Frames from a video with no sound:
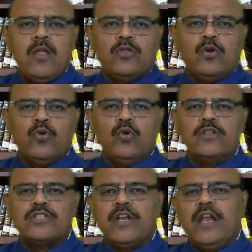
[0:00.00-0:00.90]
the
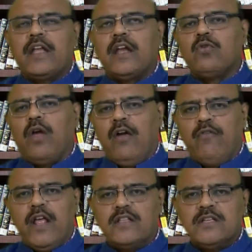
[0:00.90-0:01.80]
rules related to
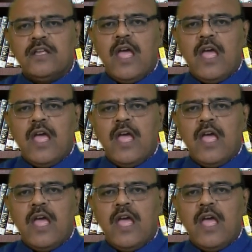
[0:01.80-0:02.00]
evidence